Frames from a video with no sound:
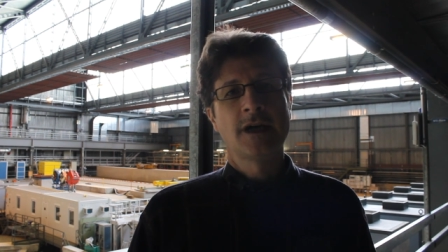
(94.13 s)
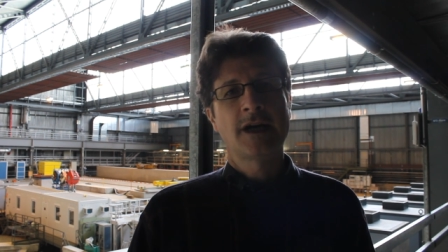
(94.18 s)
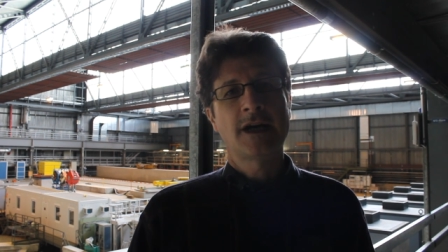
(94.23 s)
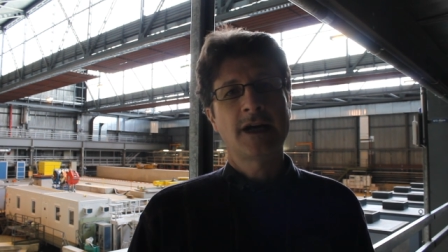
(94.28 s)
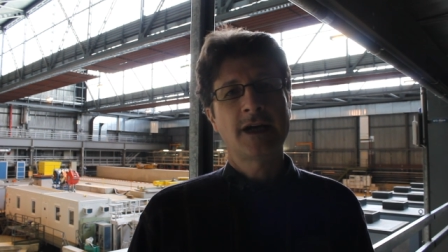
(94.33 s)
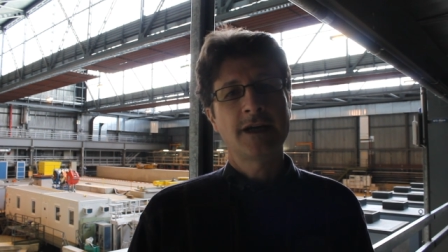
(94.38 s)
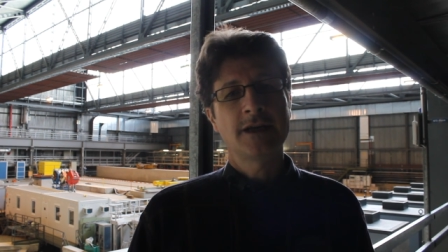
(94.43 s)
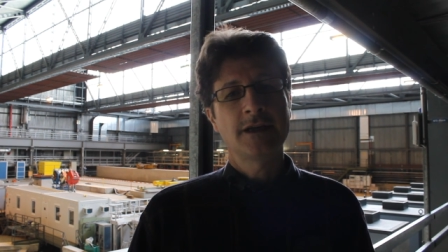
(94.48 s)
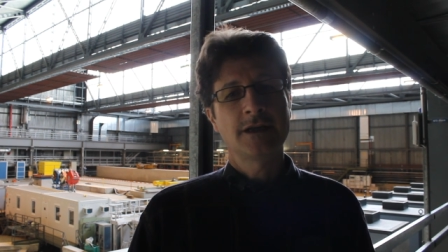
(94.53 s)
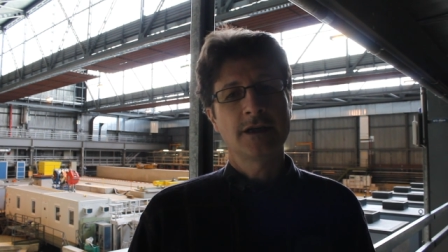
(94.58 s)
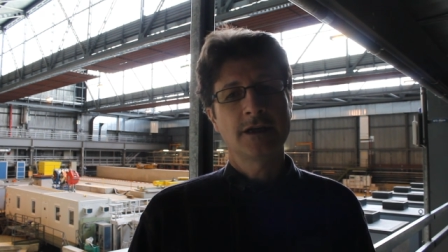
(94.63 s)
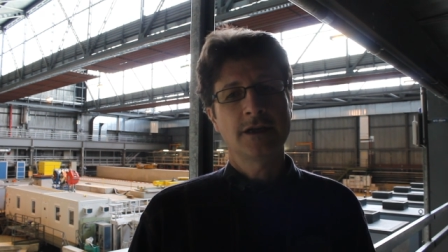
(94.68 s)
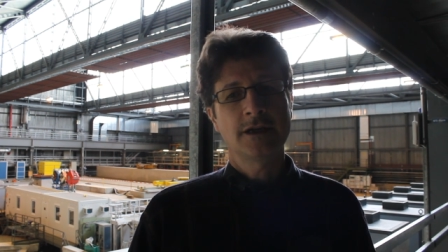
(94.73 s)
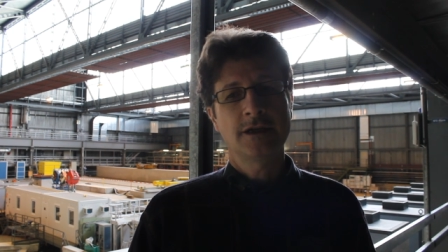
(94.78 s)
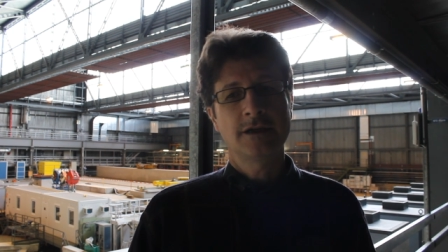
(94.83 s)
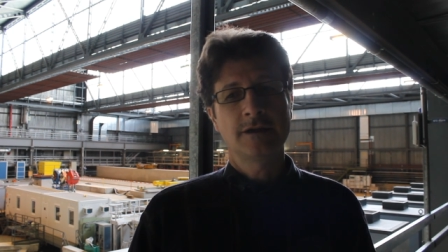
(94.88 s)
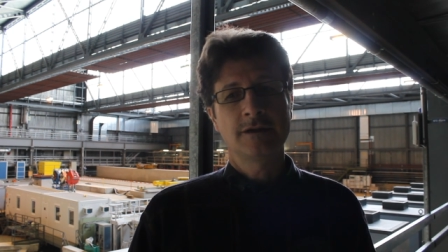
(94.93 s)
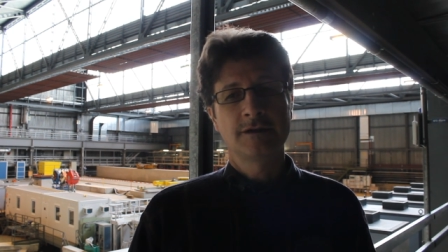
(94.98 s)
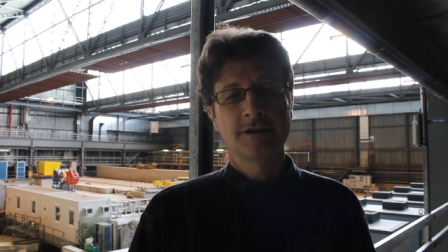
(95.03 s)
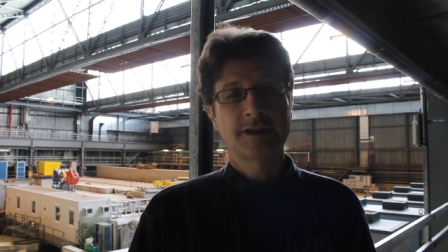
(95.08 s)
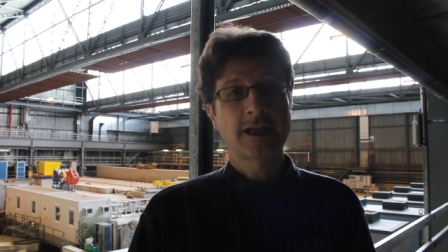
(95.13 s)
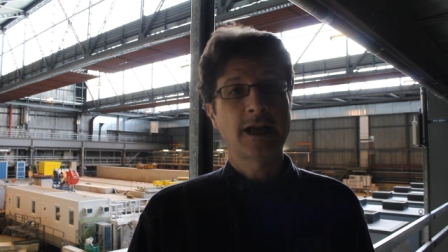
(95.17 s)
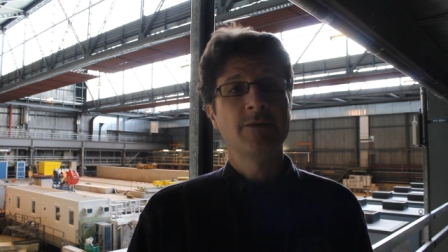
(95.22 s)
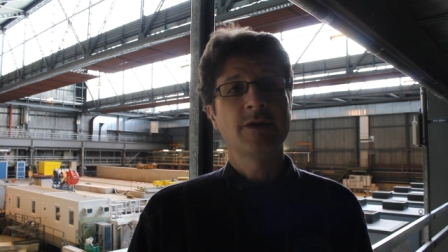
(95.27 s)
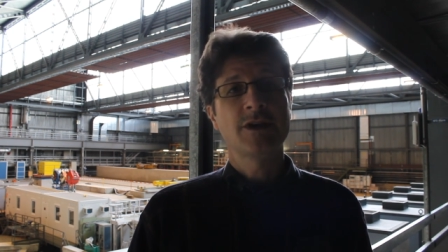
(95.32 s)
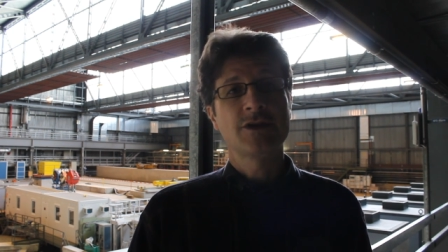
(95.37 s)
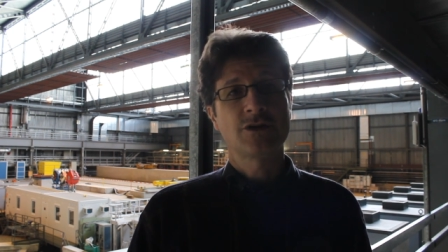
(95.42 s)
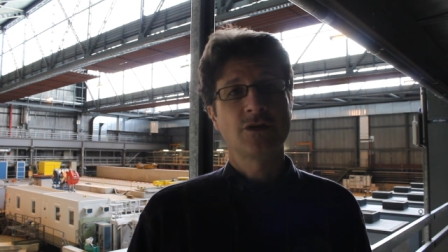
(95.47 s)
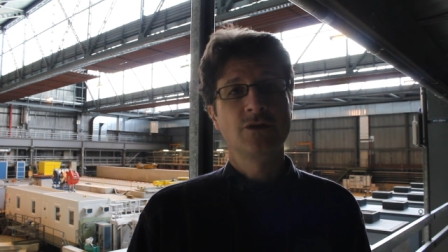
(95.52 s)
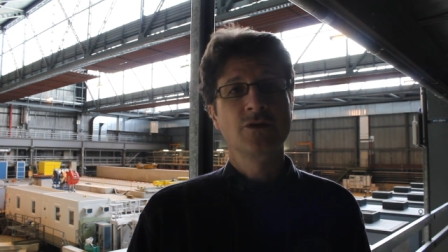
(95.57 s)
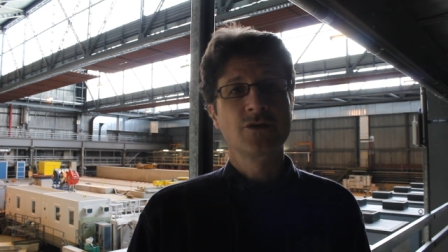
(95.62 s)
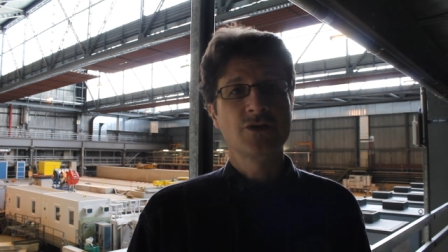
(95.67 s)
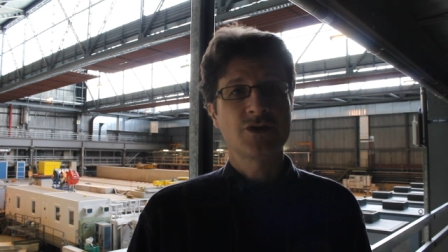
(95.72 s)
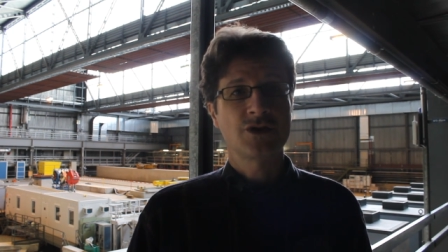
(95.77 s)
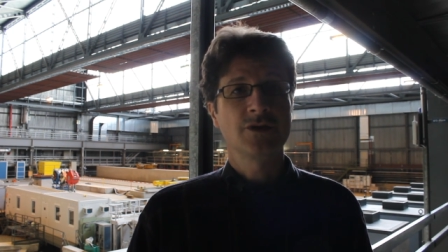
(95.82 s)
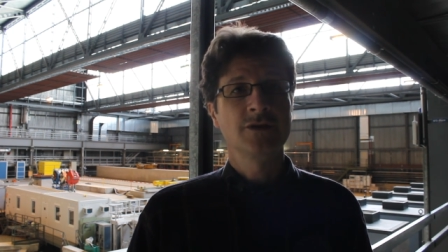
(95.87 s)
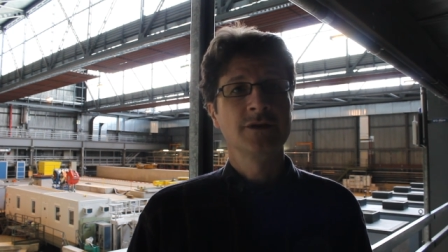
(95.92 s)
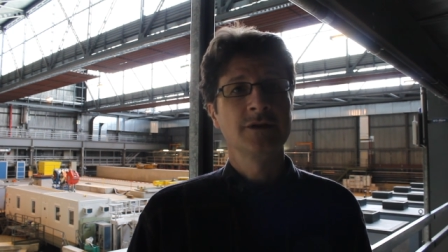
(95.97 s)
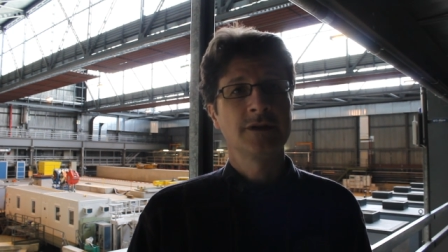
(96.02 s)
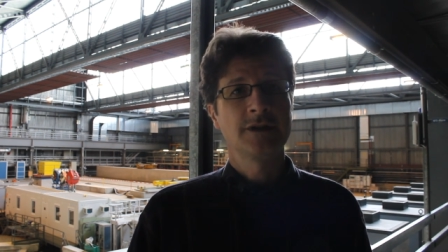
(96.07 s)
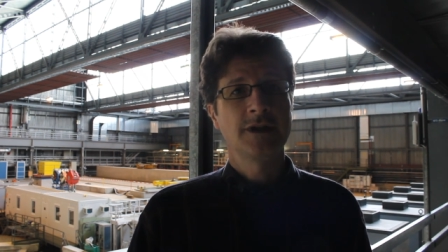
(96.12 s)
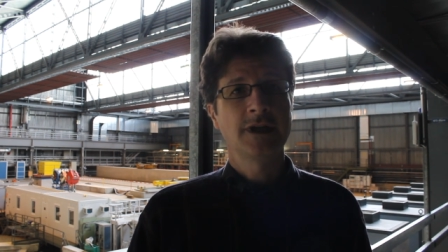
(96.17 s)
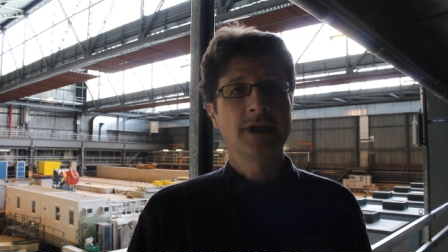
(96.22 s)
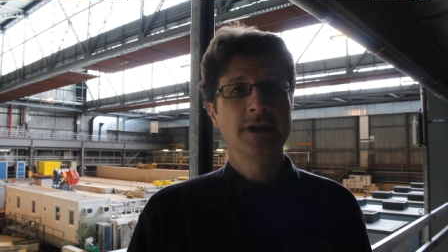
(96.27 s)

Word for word: high uh, time resolution,